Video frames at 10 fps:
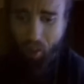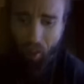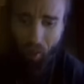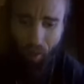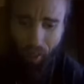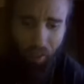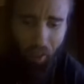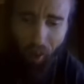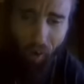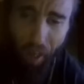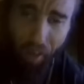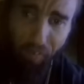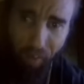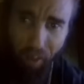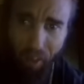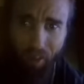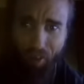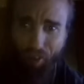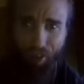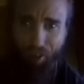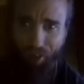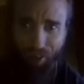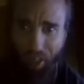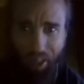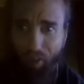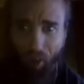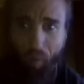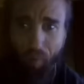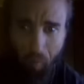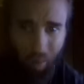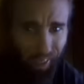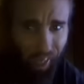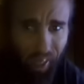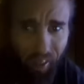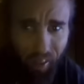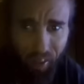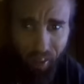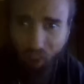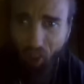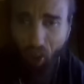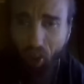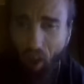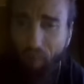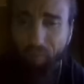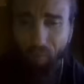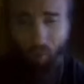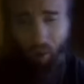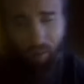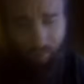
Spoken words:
Like, your life it's over, my guy. You're done for.